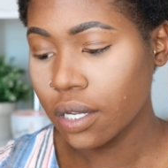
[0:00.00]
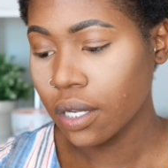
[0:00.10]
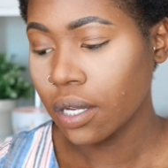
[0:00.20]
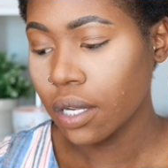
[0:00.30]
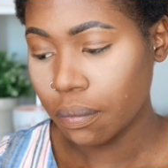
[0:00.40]

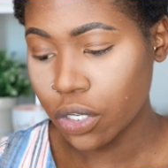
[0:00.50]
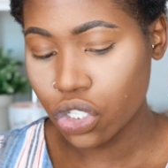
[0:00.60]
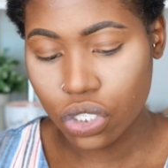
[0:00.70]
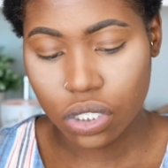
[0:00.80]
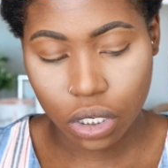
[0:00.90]
I'm going to
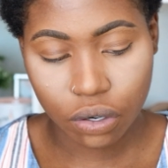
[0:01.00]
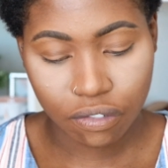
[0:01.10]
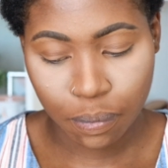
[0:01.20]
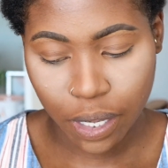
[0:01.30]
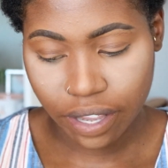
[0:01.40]
just start
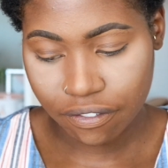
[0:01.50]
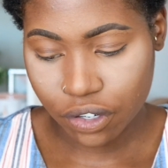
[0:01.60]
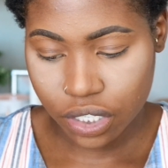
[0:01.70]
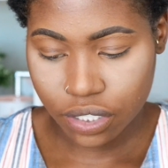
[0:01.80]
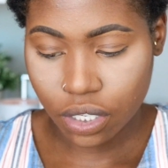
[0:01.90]
off by
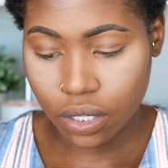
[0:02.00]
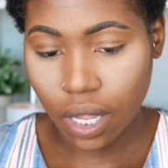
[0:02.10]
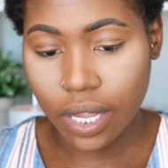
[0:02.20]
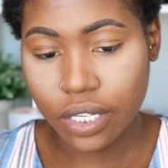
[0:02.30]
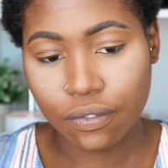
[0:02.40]
focusing on the
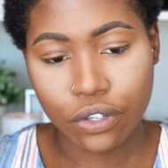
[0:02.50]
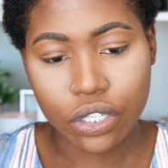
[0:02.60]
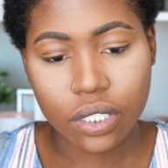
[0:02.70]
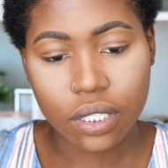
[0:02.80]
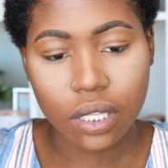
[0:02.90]
eyes first,